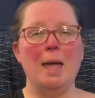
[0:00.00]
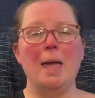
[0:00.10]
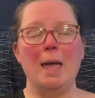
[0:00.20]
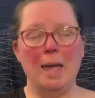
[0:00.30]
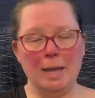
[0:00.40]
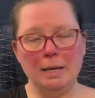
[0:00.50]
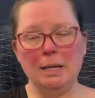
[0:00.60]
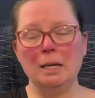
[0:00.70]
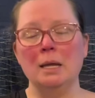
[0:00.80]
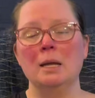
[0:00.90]

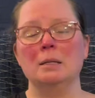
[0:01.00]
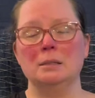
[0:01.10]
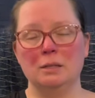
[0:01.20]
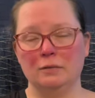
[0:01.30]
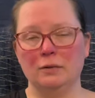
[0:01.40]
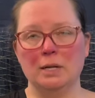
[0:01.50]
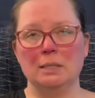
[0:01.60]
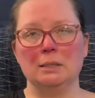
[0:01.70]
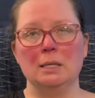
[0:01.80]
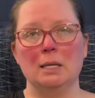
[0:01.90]
any
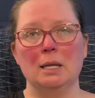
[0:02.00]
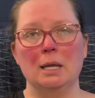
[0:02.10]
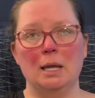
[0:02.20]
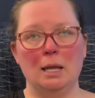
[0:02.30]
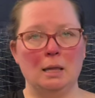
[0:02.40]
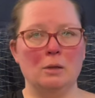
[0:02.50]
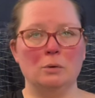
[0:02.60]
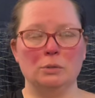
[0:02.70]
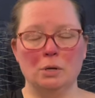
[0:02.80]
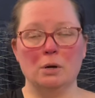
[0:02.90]
difference in
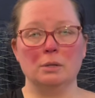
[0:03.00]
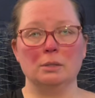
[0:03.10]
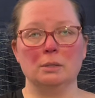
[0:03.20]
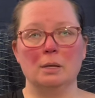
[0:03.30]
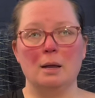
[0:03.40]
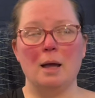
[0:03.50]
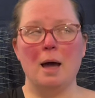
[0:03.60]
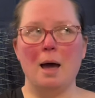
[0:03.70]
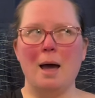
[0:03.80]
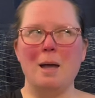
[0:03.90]
those yarns.
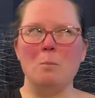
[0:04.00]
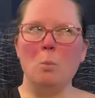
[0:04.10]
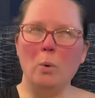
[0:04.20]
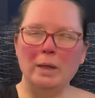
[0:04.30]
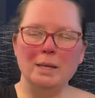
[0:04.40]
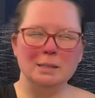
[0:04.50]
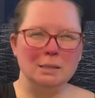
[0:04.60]
I'm willing to